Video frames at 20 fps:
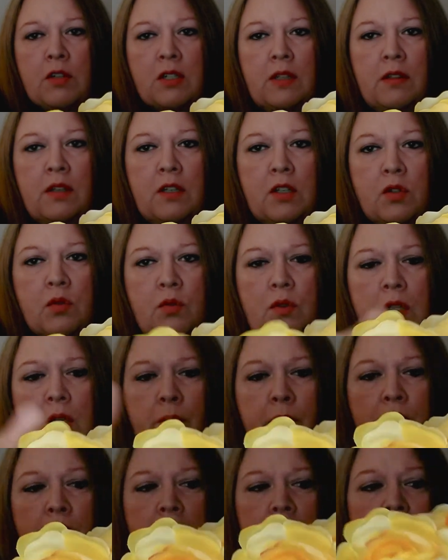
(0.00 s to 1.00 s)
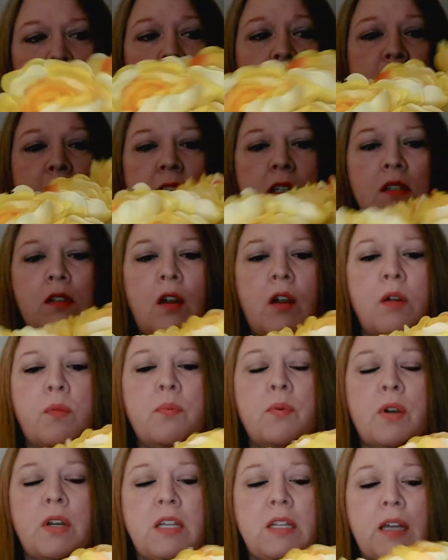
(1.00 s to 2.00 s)
which I think is really pretty. And these are
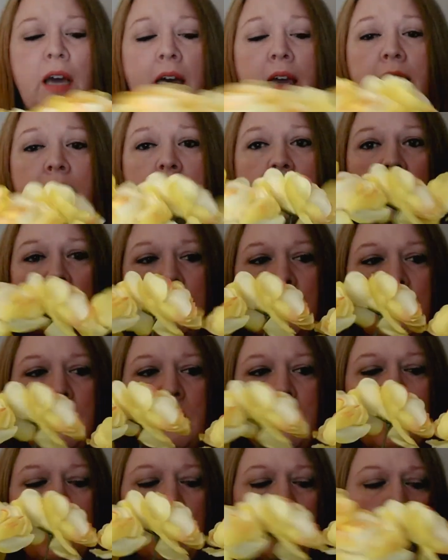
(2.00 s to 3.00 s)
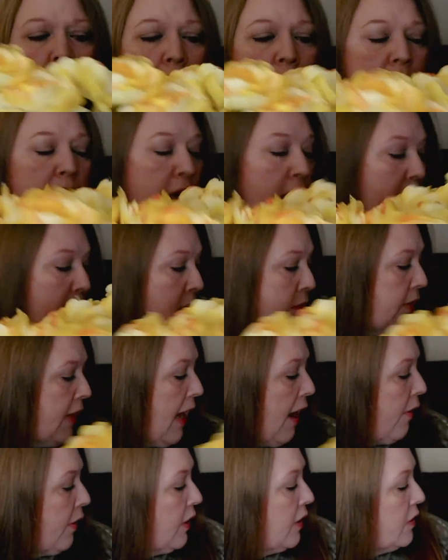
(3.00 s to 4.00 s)
pretty nice, pretty nice
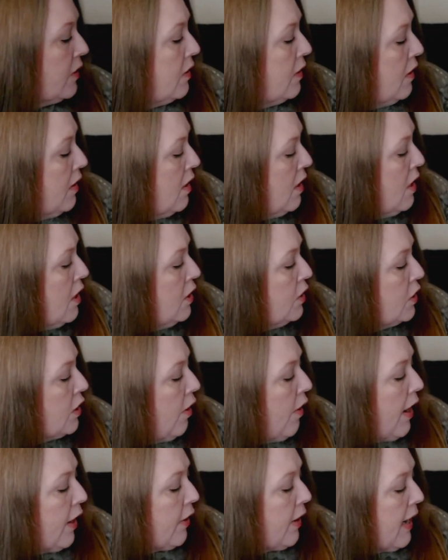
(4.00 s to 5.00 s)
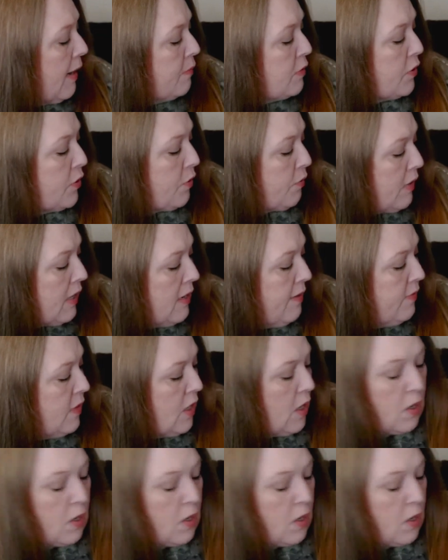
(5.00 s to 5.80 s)
flowers. So I grabbed three of